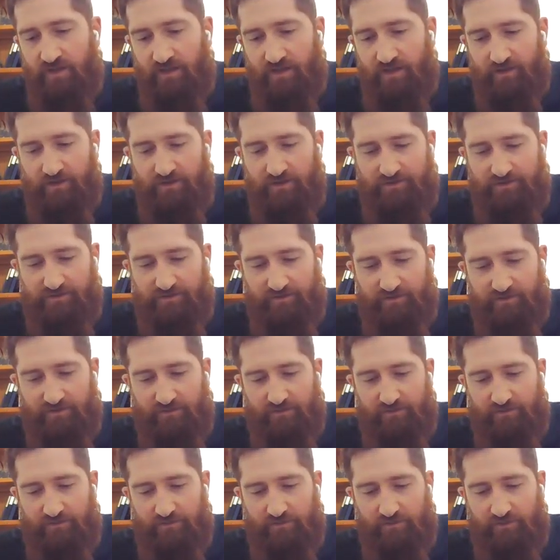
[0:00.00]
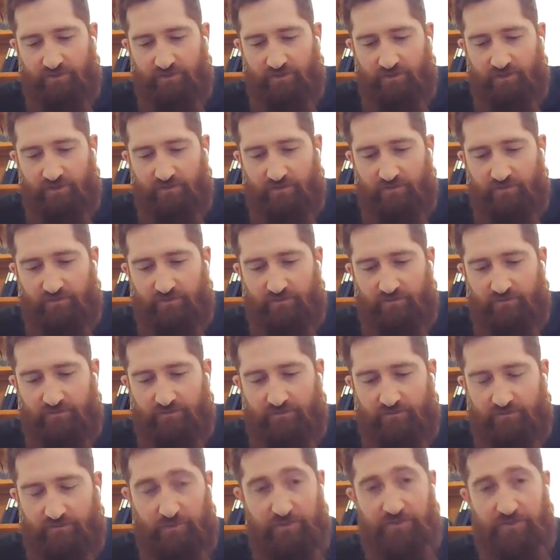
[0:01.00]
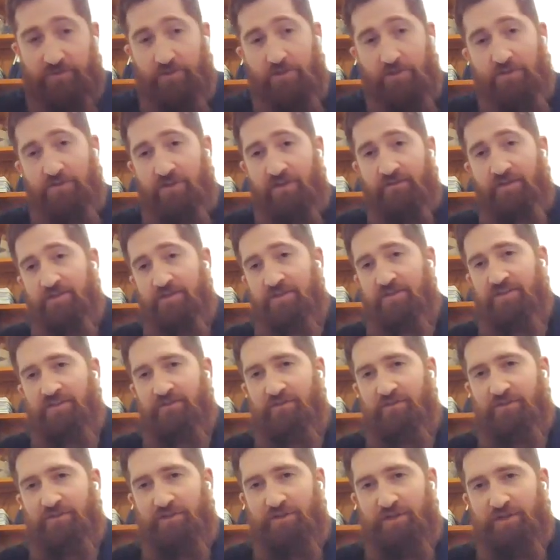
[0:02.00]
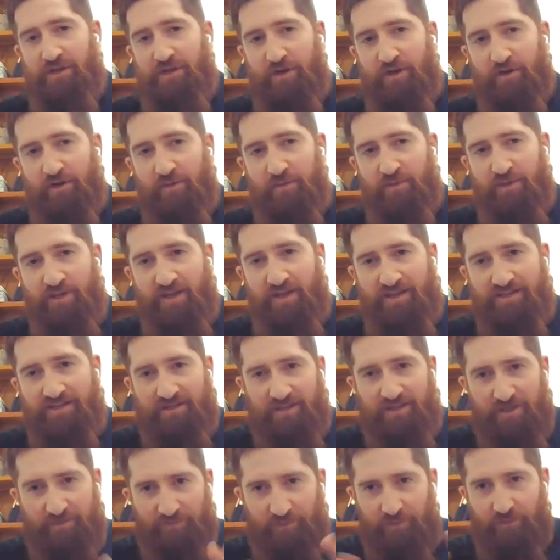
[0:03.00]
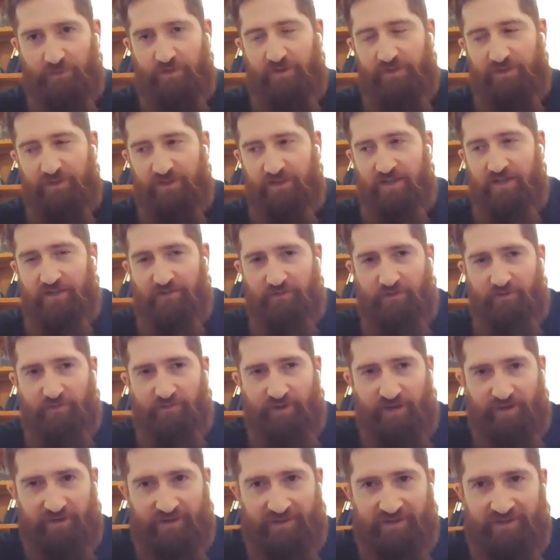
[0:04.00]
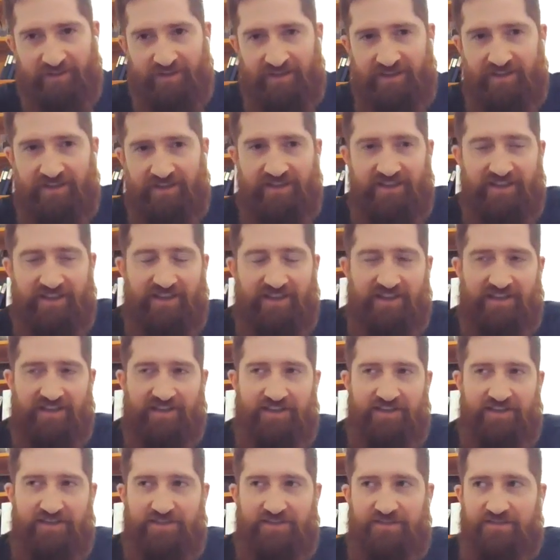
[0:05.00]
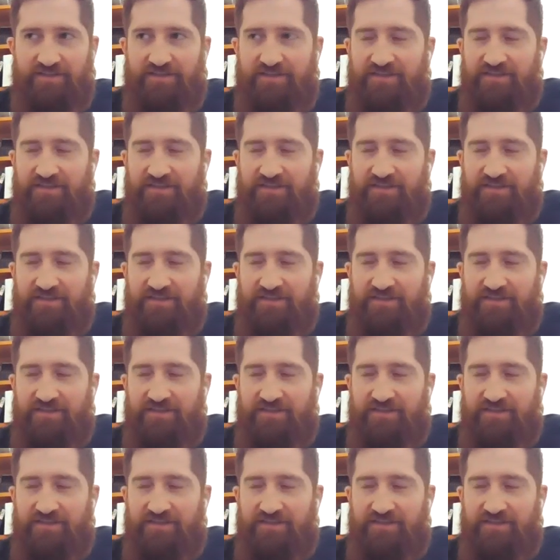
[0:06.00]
And also, full disclosure, I've actually never done the RLB assay, but one thing I know about it is